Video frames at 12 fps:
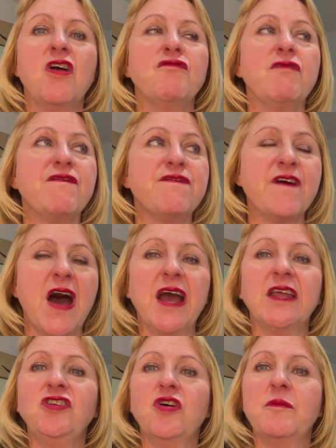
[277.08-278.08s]

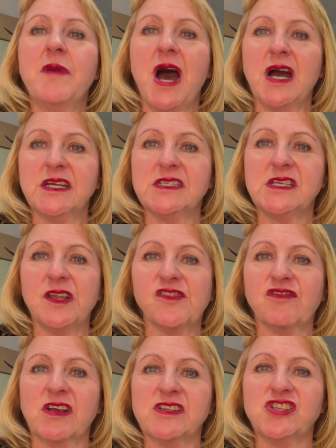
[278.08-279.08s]
refine your marketing
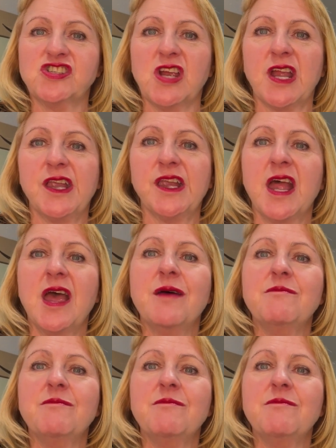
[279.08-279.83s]
strategies,